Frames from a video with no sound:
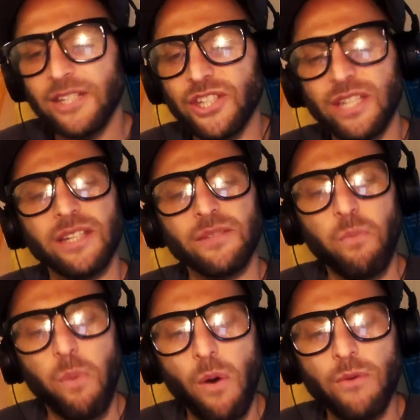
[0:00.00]
she just
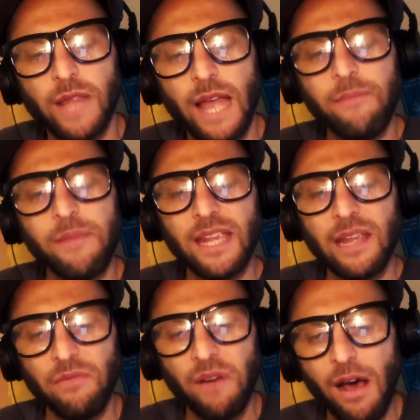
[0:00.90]
won't let me
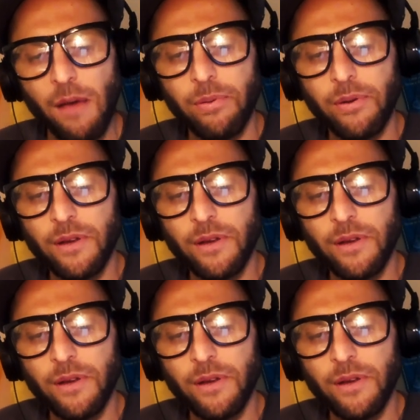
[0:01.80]
give up.